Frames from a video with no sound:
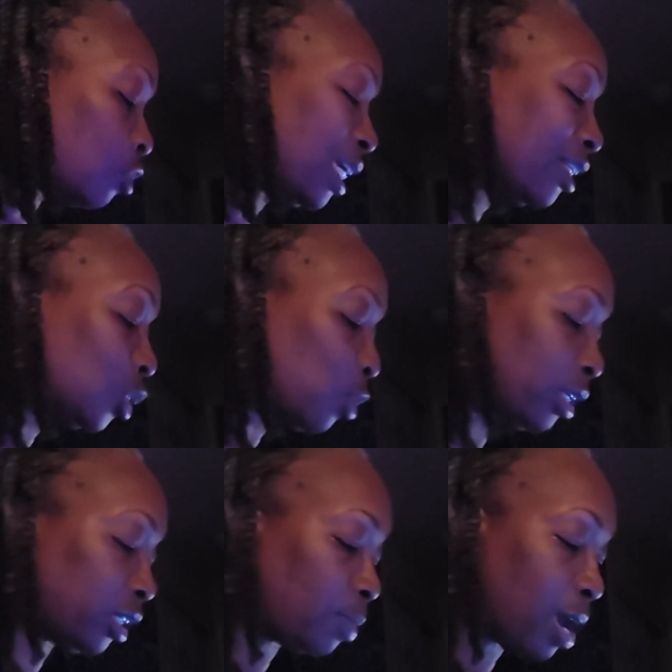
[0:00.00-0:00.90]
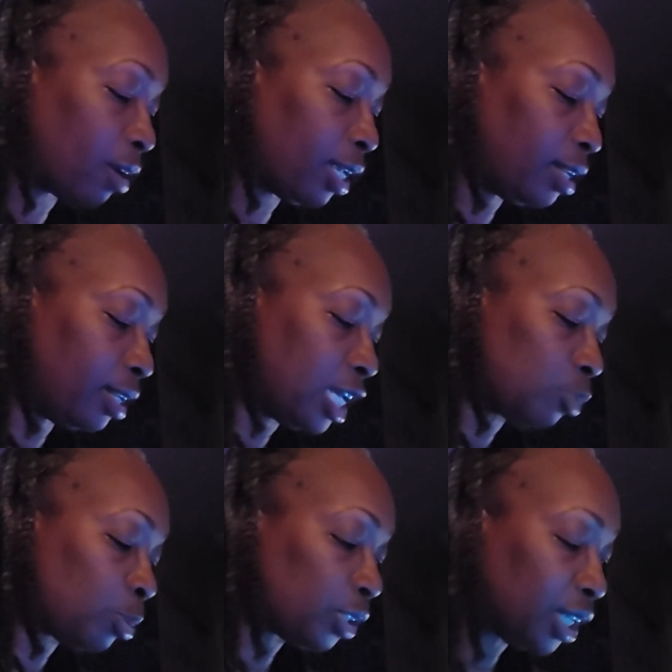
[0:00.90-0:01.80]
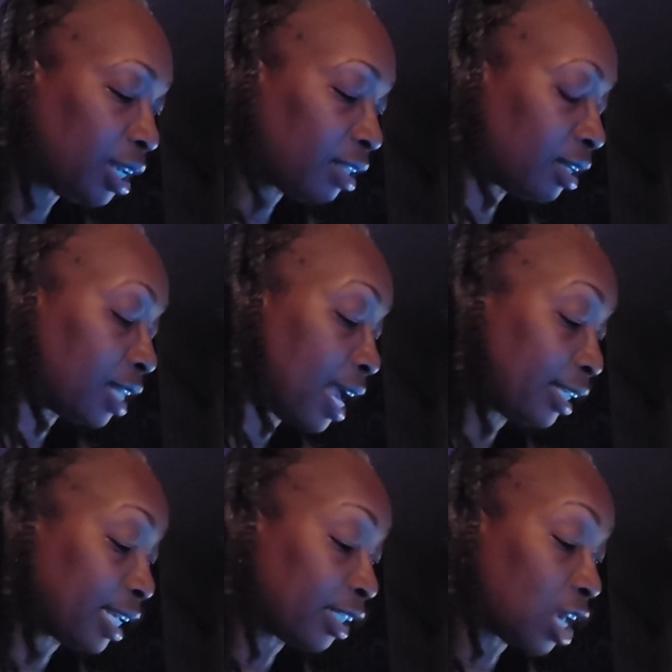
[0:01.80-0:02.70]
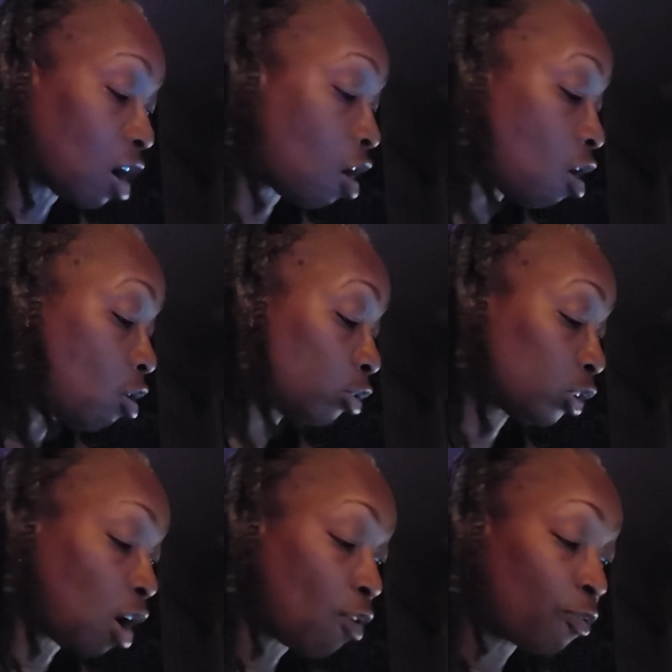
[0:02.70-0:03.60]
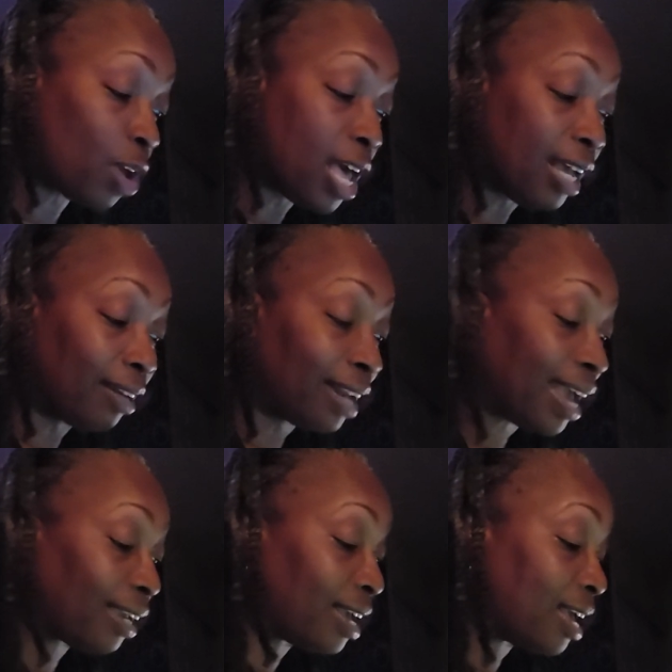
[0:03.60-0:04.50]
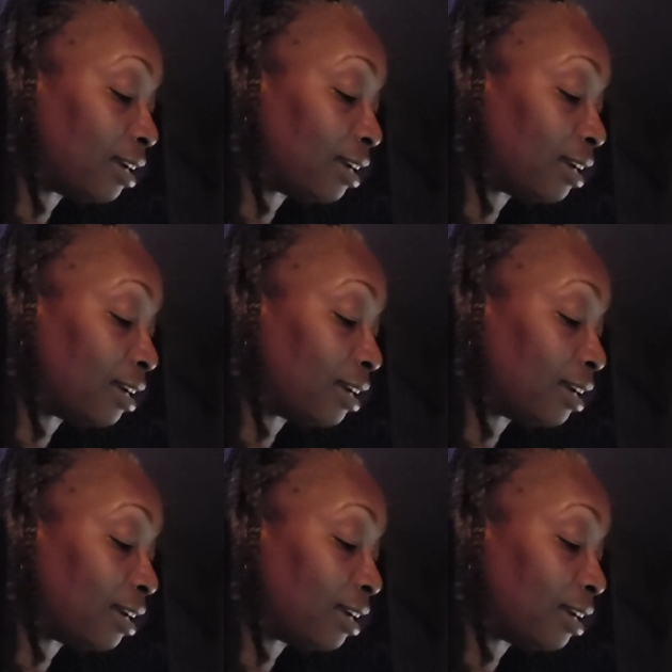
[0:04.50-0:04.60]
into it somehow, Kitty. Let's pretend the glass has got all soft like